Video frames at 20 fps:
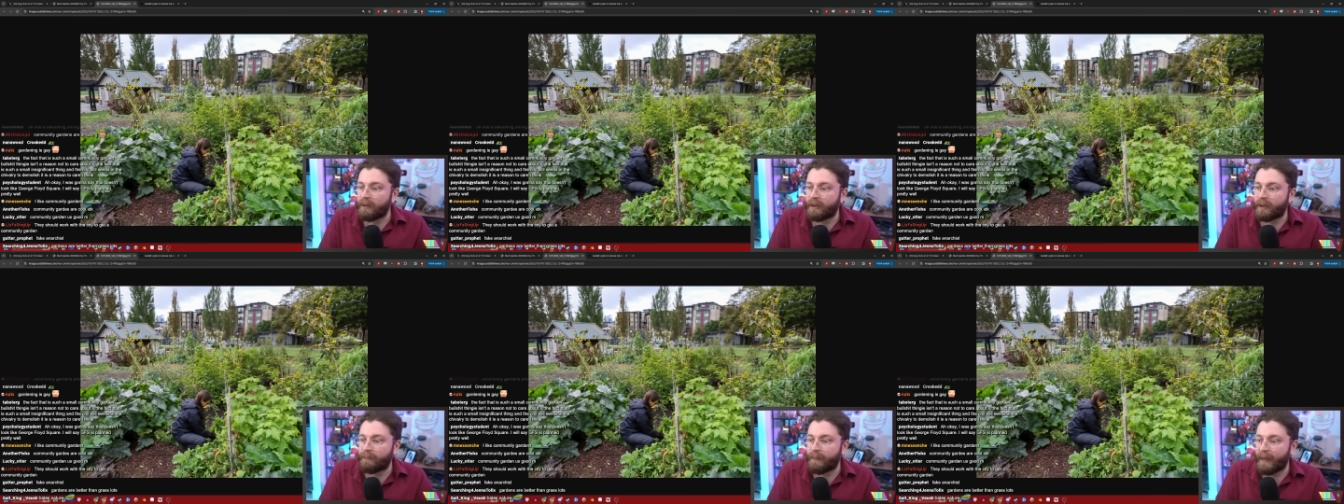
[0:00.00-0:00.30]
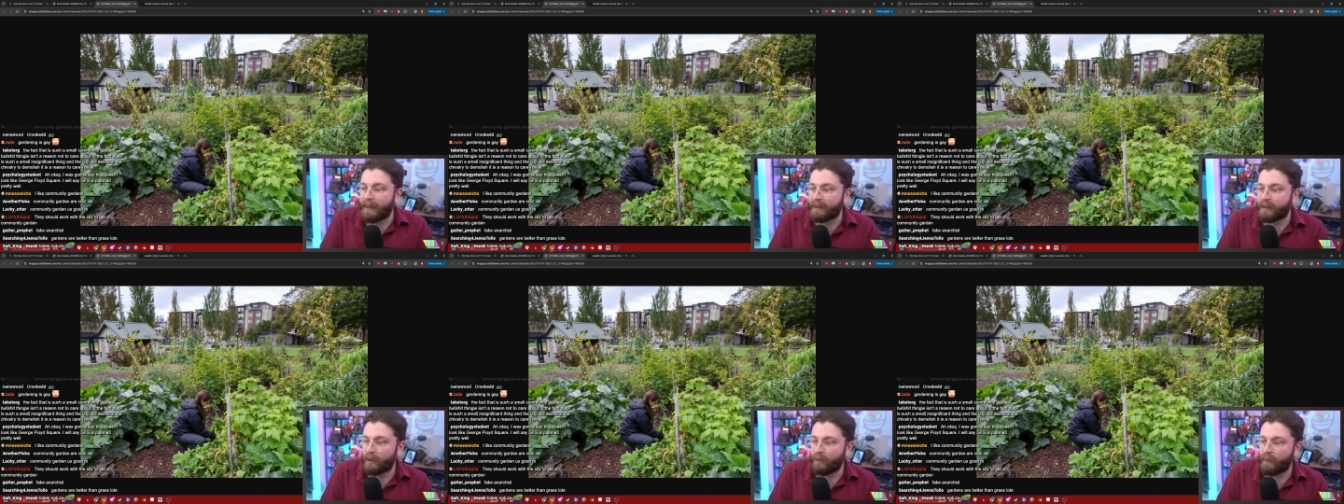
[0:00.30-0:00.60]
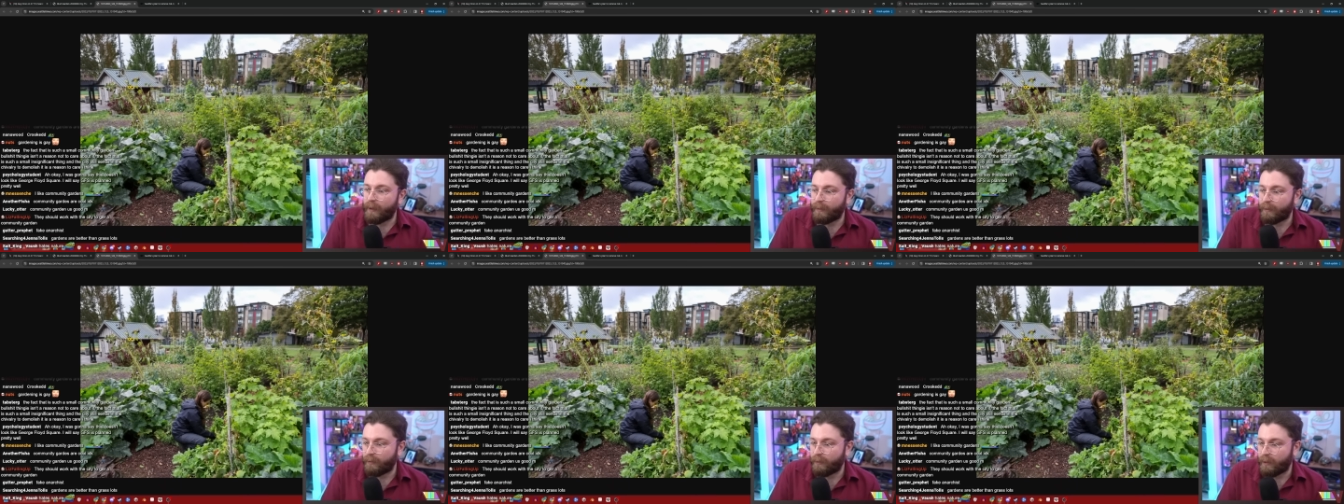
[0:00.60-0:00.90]
it depends on
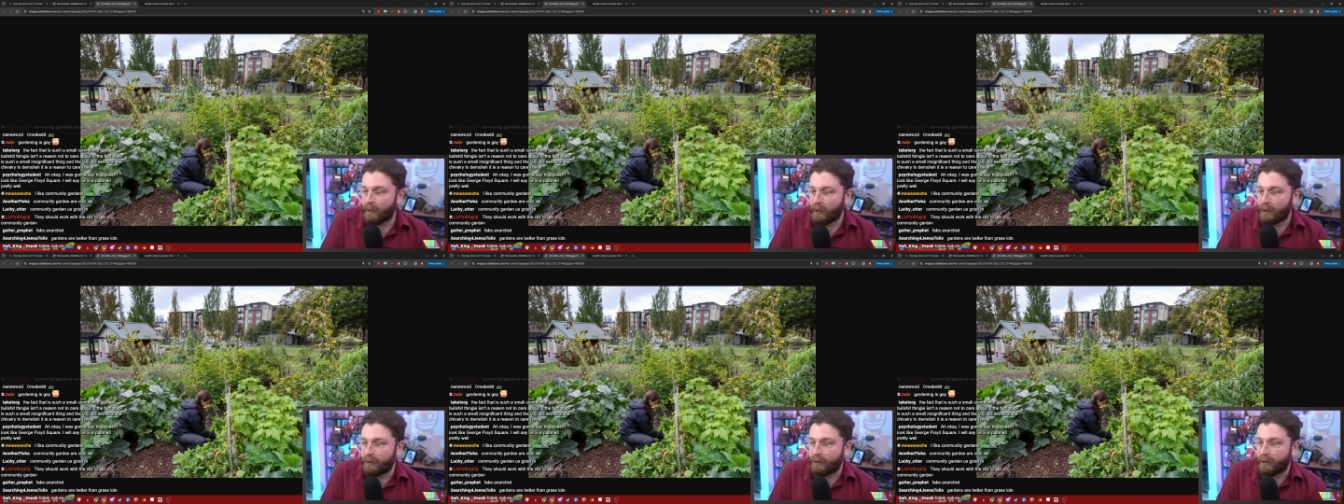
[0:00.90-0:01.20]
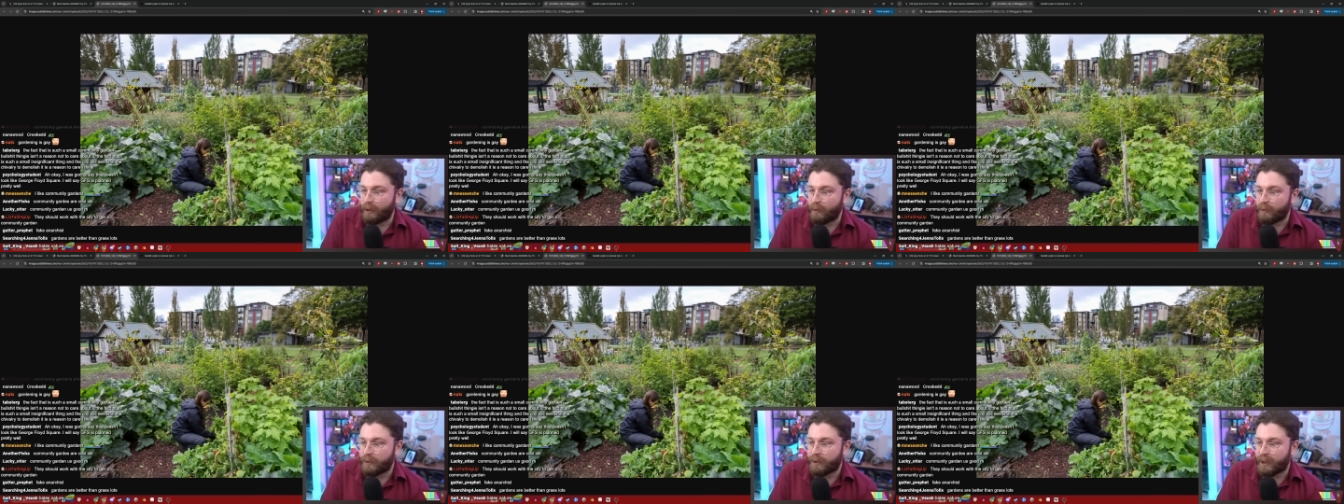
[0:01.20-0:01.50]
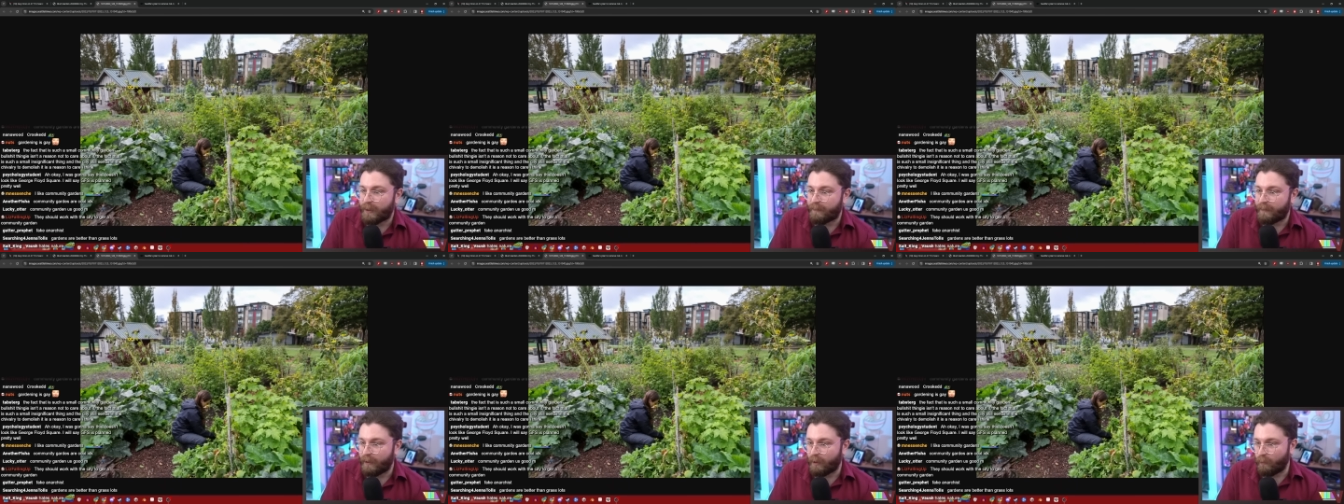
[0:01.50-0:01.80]
whether they're going to do
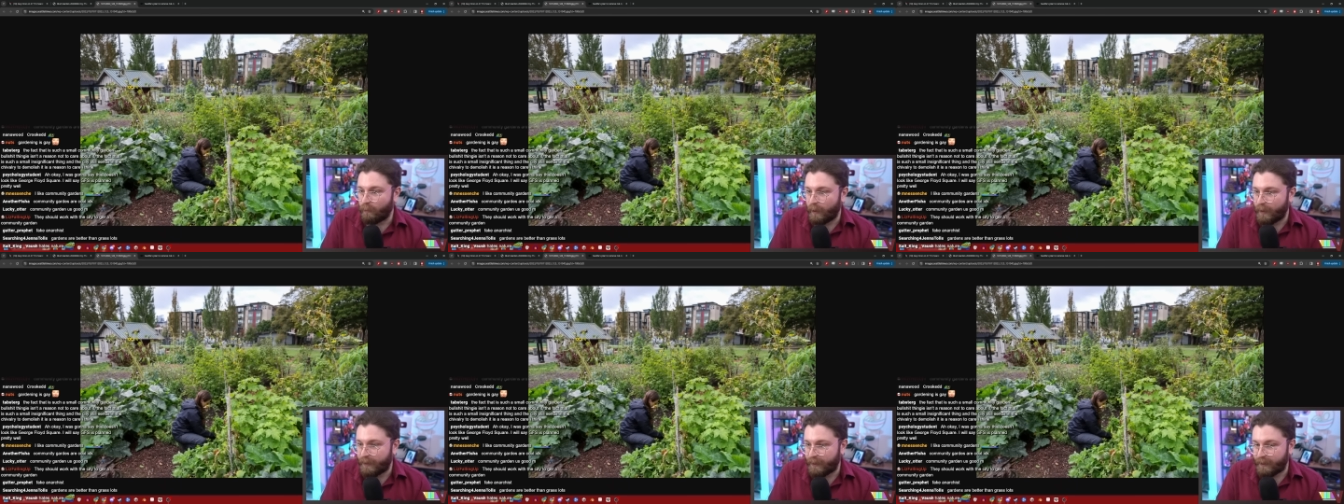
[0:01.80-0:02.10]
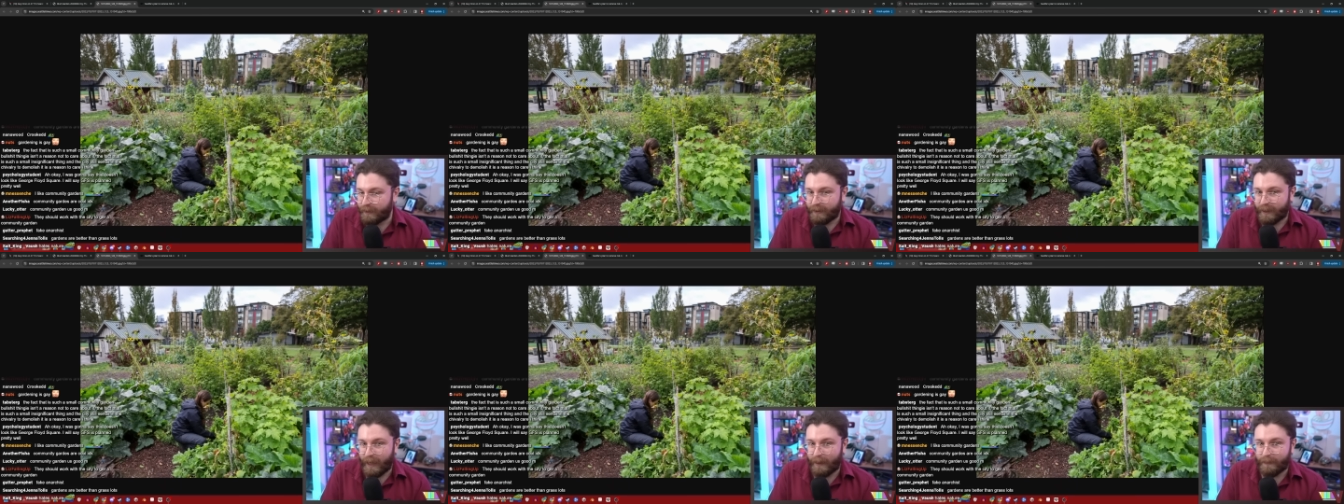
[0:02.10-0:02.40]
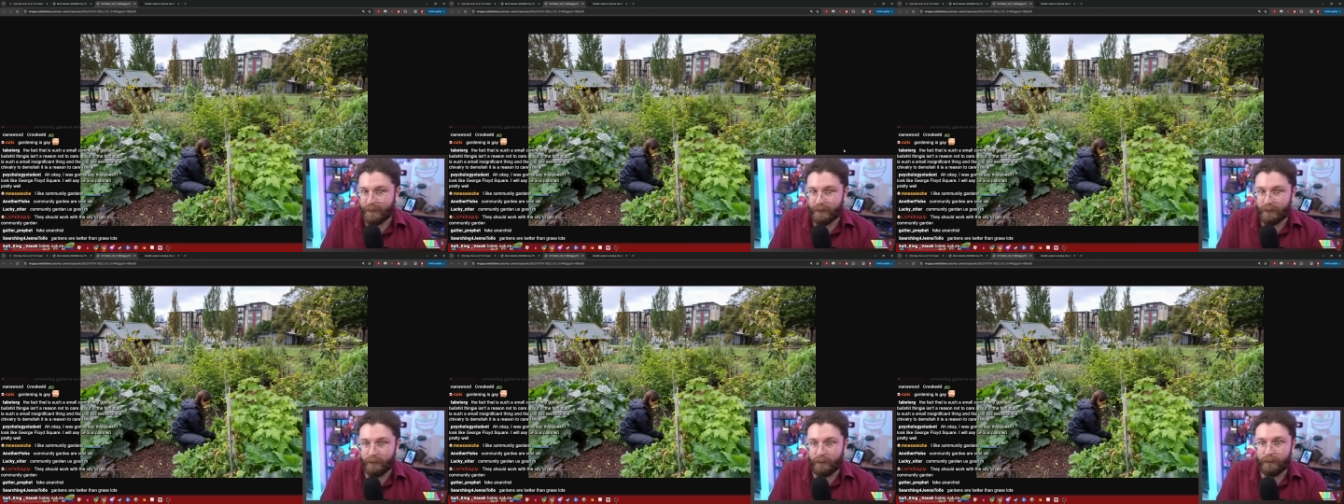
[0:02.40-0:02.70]
something with it,
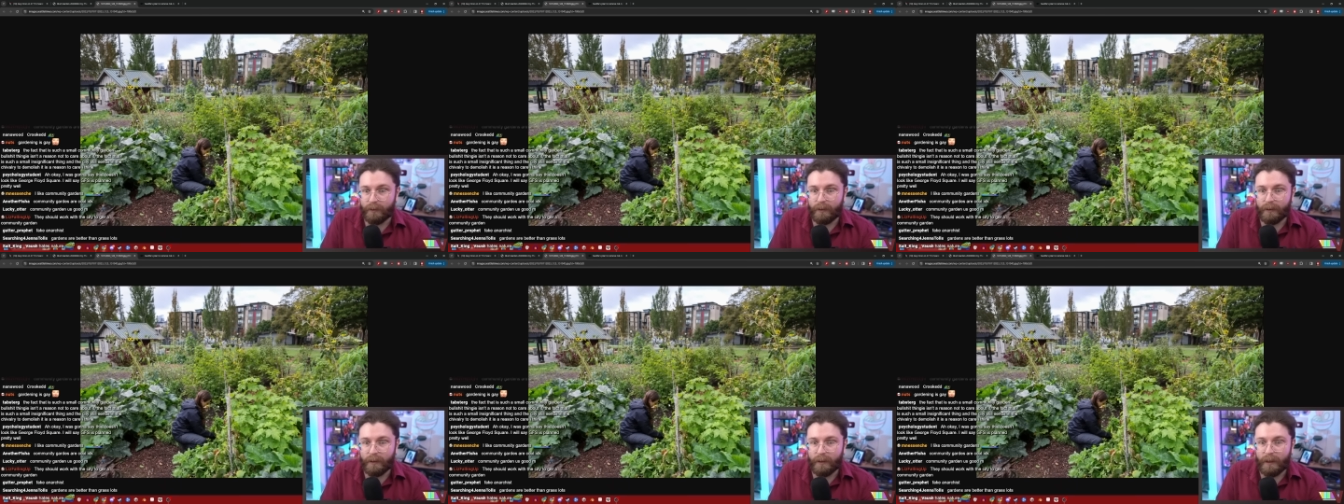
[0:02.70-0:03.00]
Tapsterg.